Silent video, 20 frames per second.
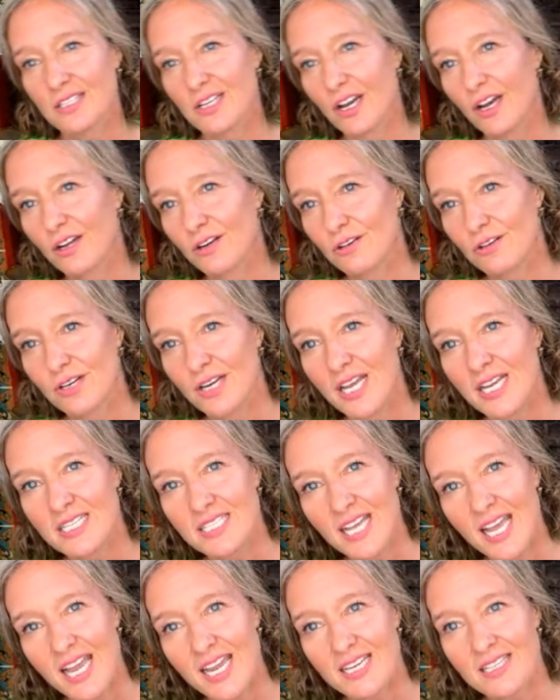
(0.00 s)
108
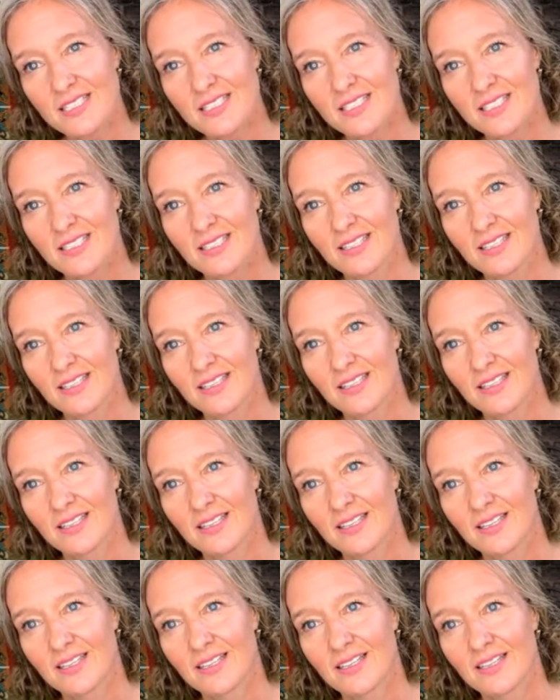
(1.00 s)
days.
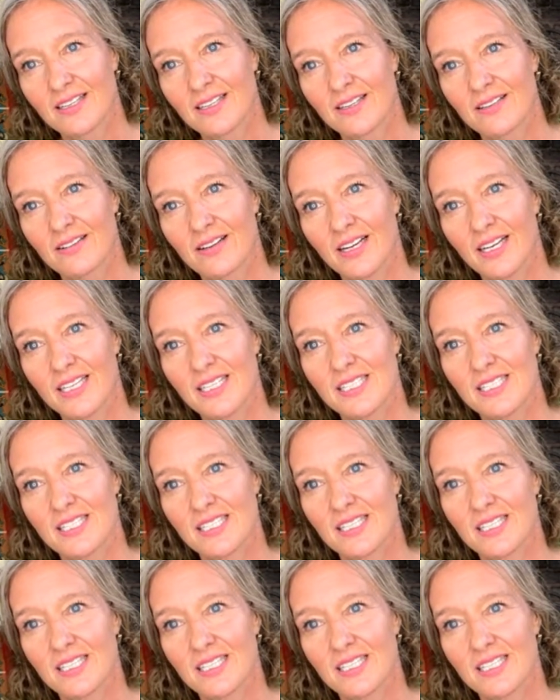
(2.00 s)
Right?